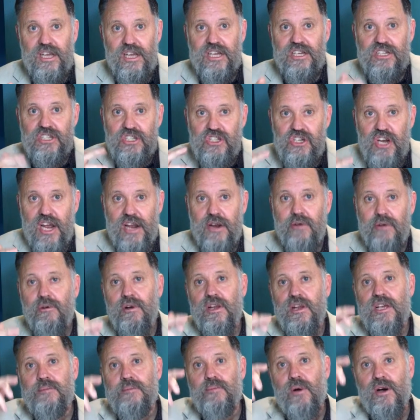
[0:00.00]

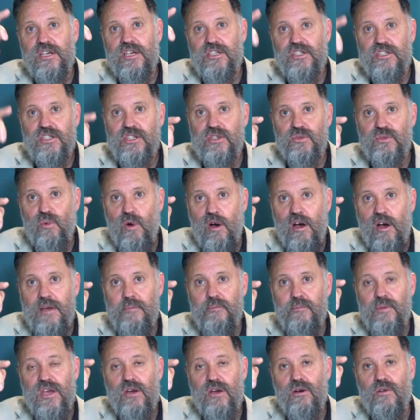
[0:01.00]
generally by
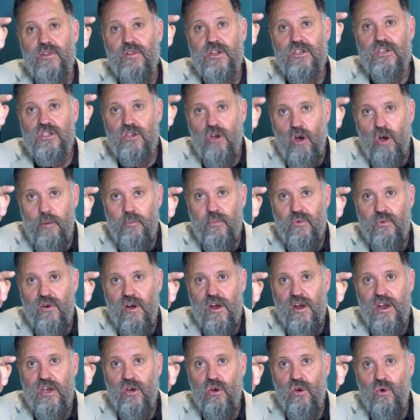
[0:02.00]
swiping on the top
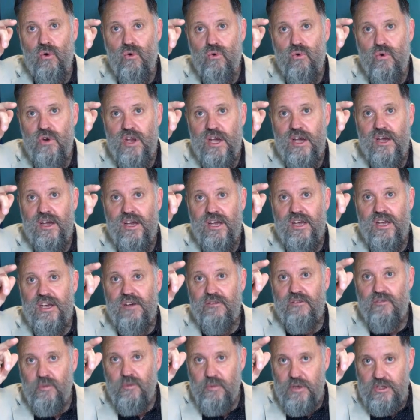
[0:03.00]
right corner
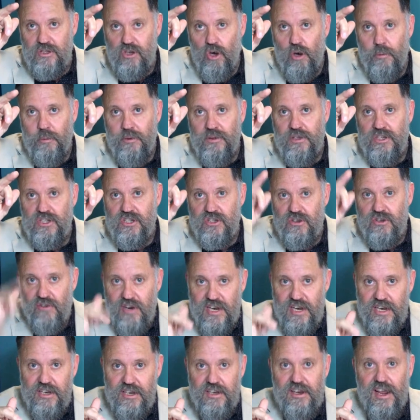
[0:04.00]
from the top of the
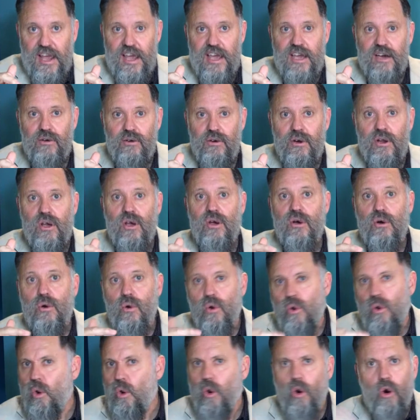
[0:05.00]
screen down,
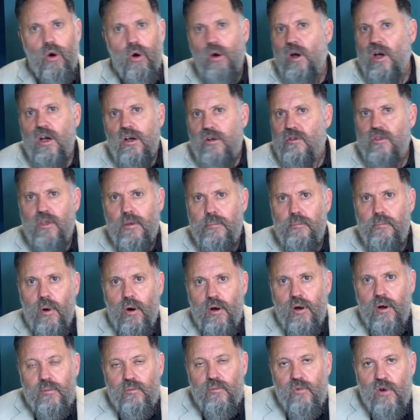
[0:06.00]
or the
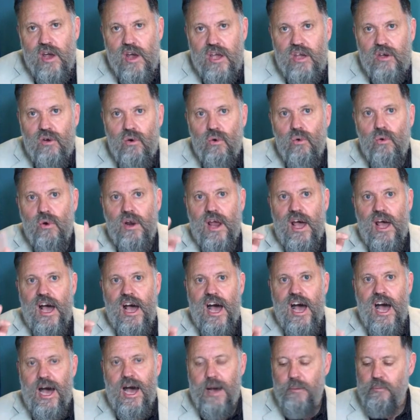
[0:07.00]
bottom right corner
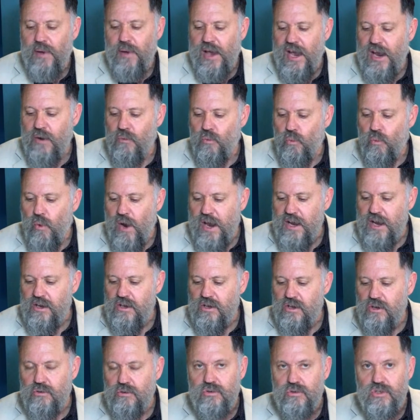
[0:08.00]
up. And when
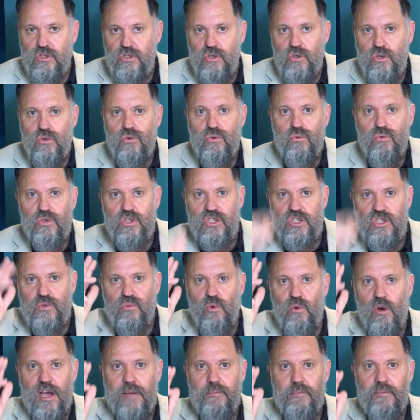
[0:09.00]
you do
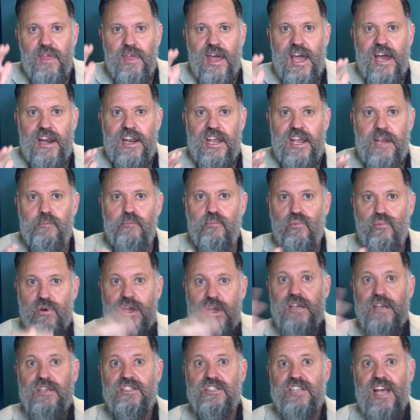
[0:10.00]
swipe that, it
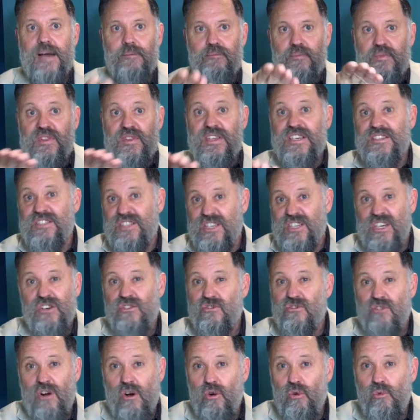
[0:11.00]
brings up this
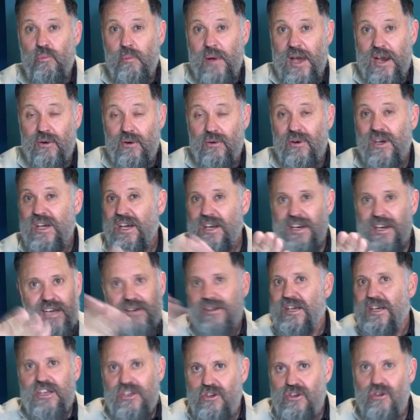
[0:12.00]
control panel. Now,
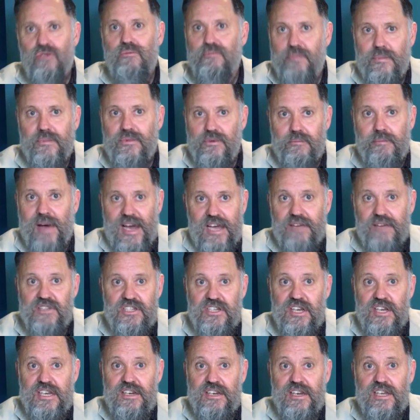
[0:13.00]
you may have
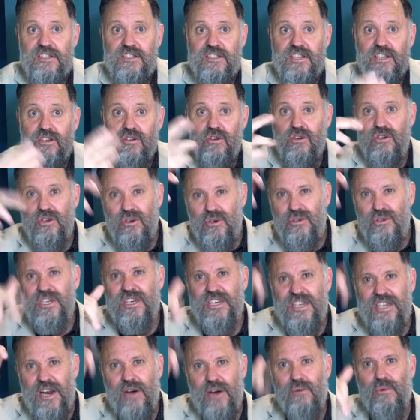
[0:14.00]
seen this and you use it,
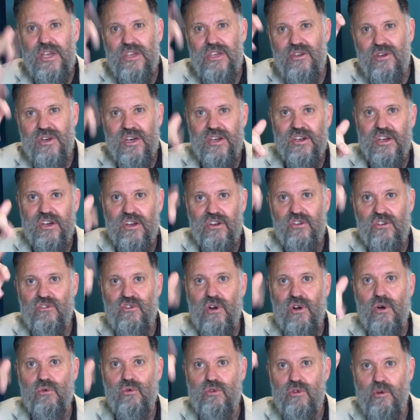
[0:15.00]
where you can
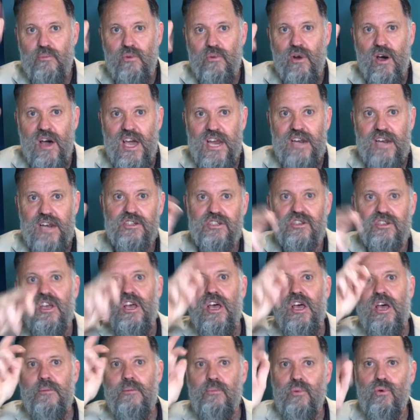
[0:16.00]
control your brightness,
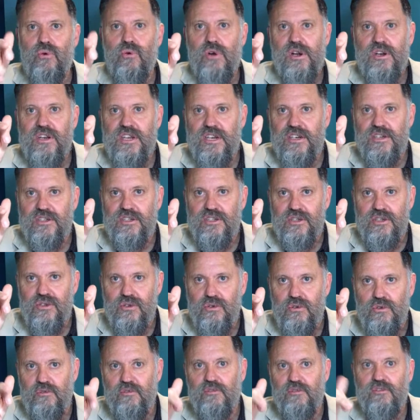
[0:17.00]
put it into
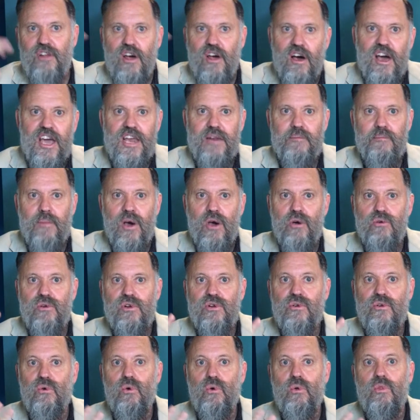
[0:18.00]
flight mode and
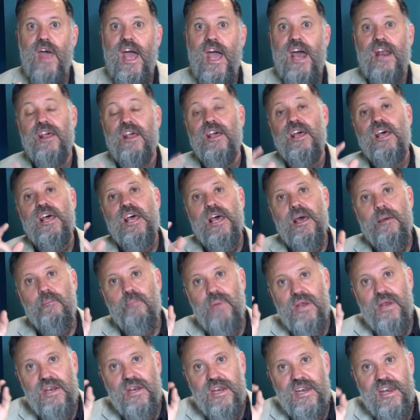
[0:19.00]
all that.
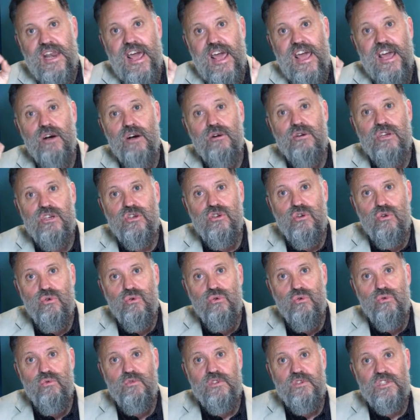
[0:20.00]
But now
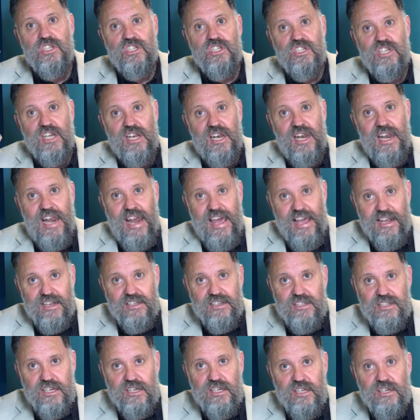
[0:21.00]
you
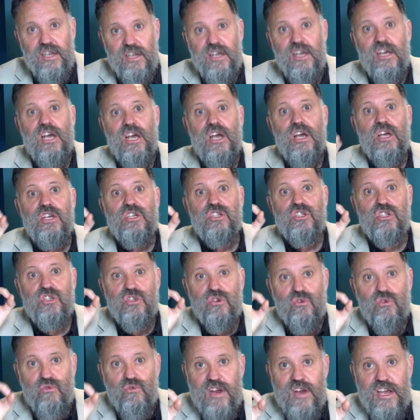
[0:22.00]
selected
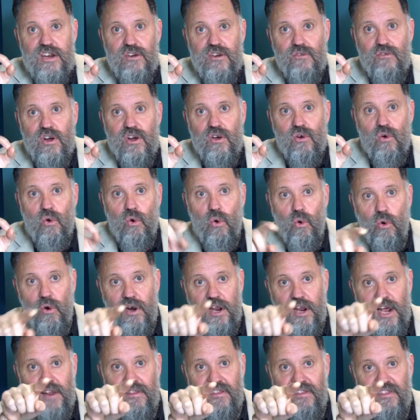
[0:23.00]
Screen Record,
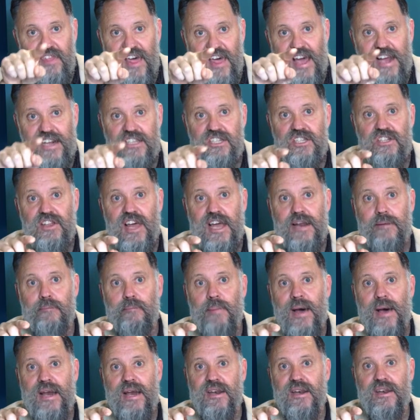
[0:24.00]
and that's that
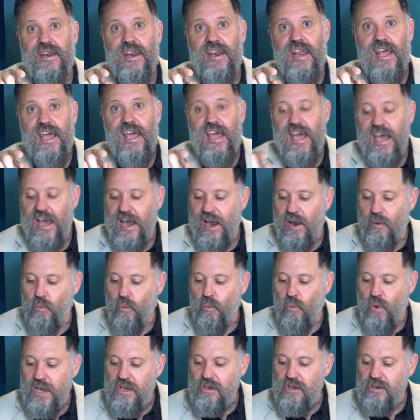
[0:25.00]
button there. And
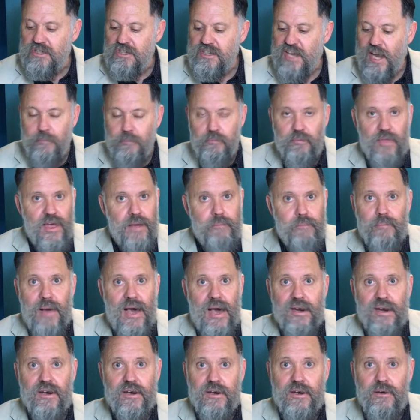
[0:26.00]
when you tap that
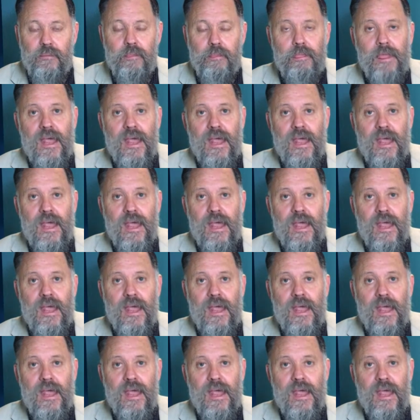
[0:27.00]
button,